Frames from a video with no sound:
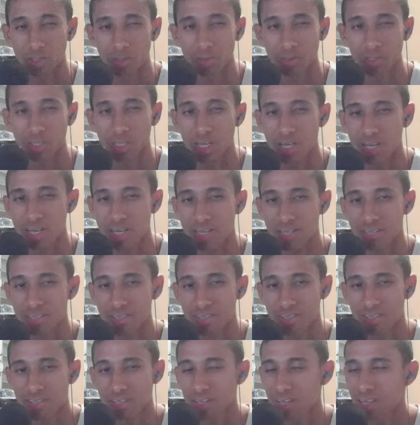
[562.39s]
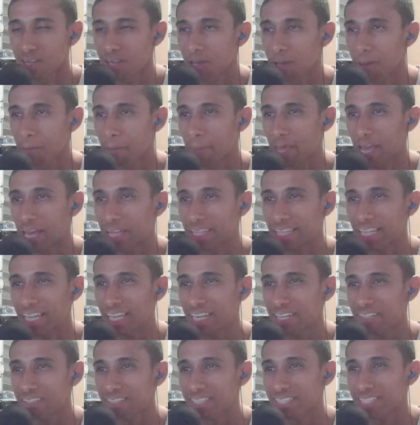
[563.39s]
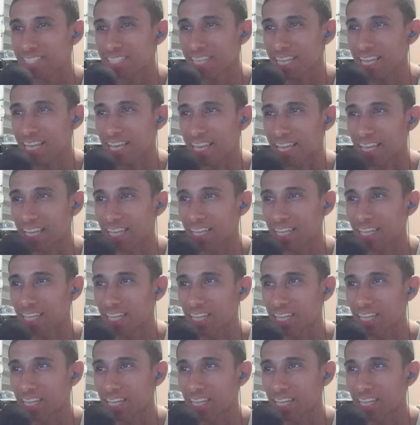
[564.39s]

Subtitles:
because at the end of the day,